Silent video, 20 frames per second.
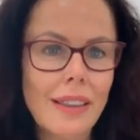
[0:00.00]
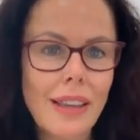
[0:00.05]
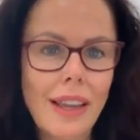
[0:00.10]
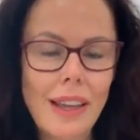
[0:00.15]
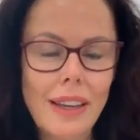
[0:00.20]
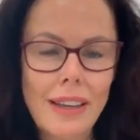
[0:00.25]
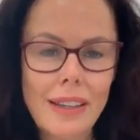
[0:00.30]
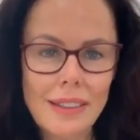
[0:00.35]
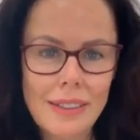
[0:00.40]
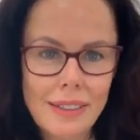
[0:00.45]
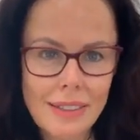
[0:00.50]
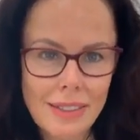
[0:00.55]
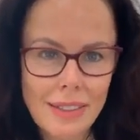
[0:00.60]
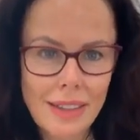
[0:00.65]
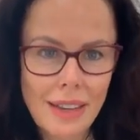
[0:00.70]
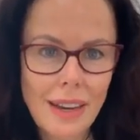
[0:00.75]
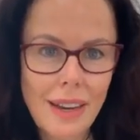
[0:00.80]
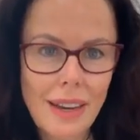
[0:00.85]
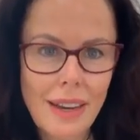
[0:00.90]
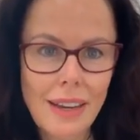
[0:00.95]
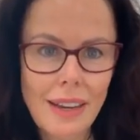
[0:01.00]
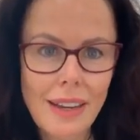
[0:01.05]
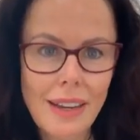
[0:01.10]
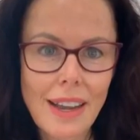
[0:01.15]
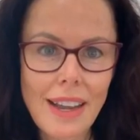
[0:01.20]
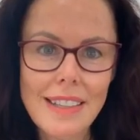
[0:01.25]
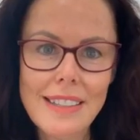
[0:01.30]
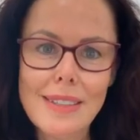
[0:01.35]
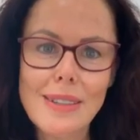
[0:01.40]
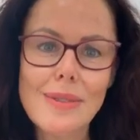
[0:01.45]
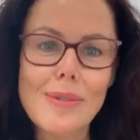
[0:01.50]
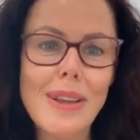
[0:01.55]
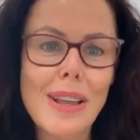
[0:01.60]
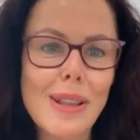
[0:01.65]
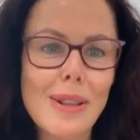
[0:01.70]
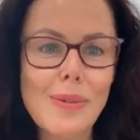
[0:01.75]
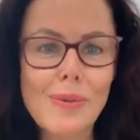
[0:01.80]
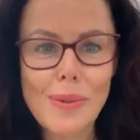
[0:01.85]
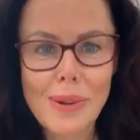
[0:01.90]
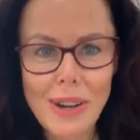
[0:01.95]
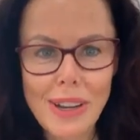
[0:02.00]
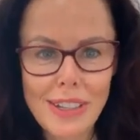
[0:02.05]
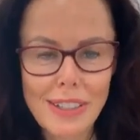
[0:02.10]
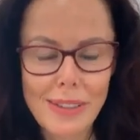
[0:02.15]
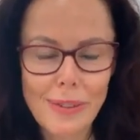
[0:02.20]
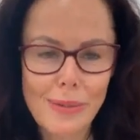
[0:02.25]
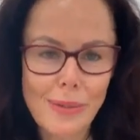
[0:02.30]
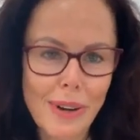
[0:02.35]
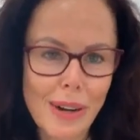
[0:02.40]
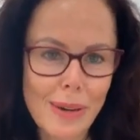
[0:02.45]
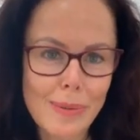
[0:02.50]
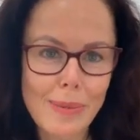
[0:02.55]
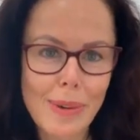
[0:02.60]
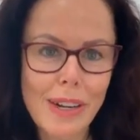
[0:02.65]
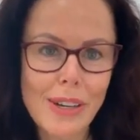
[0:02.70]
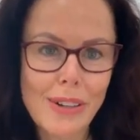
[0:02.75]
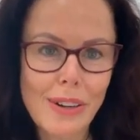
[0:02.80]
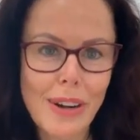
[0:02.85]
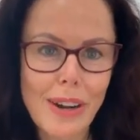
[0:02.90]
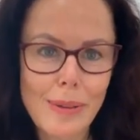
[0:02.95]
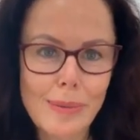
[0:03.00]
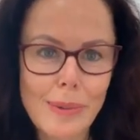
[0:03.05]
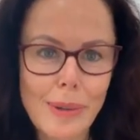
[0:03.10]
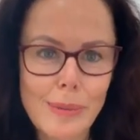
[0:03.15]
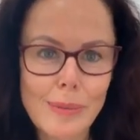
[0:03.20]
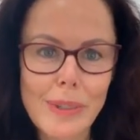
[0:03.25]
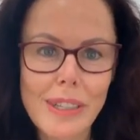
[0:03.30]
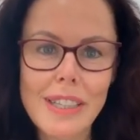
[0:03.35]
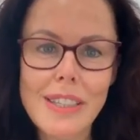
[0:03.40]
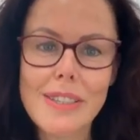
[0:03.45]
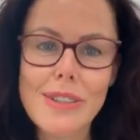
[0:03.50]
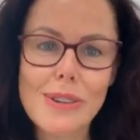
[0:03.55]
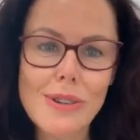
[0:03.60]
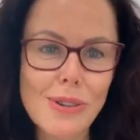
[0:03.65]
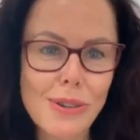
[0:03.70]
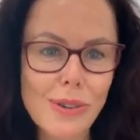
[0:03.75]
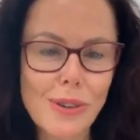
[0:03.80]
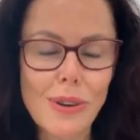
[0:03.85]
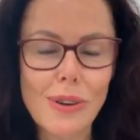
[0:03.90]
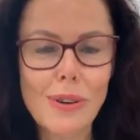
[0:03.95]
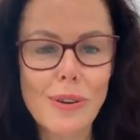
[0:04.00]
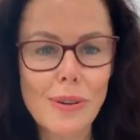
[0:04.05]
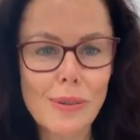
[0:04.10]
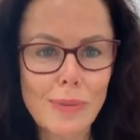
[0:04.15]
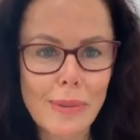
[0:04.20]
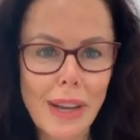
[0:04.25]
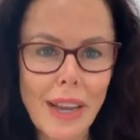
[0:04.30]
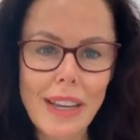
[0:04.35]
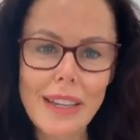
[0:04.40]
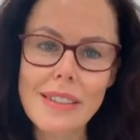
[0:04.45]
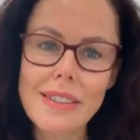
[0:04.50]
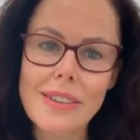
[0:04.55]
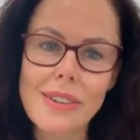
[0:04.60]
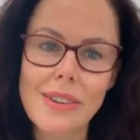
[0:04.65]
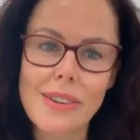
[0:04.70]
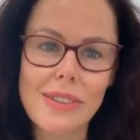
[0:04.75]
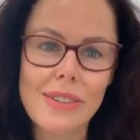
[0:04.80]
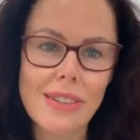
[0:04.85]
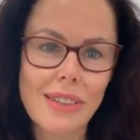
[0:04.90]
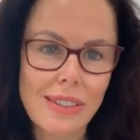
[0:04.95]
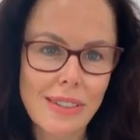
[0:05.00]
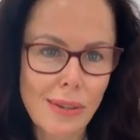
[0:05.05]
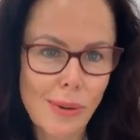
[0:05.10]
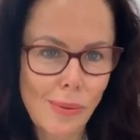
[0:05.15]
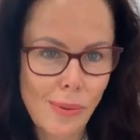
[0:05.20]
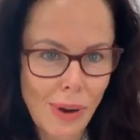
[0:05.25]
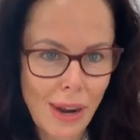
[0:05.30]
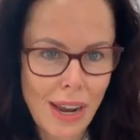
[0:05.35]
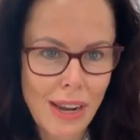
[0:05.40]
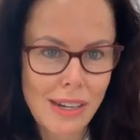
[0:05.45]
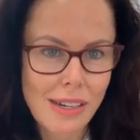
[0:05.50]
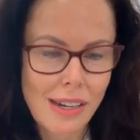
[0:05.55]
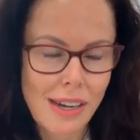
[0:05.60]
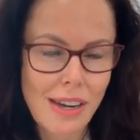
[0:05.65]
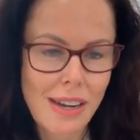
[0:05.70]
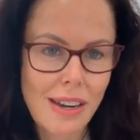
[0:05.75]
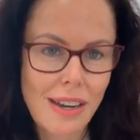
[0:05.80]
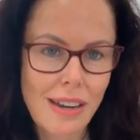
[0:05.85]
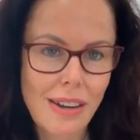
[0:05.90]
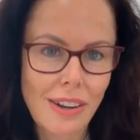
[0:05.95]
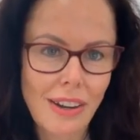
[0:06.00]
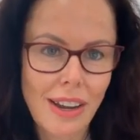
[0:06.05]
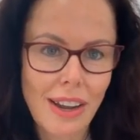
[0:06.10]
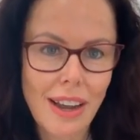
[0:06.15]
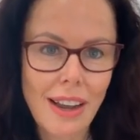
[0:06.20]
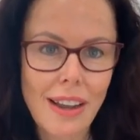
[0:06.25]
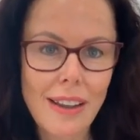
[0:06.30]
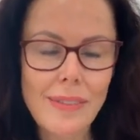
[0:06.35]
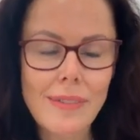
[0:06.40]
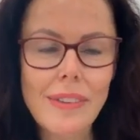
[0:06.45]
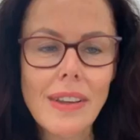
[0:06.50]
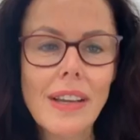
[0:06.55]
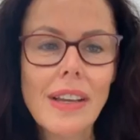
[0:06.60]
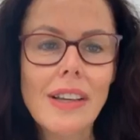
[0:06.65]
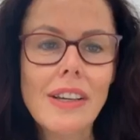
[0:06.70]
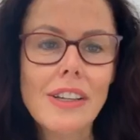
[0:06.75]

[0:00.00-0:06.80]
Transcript: they can see, as in the words of one of my tribe members, you took all my excuses away, Jeannie, okay?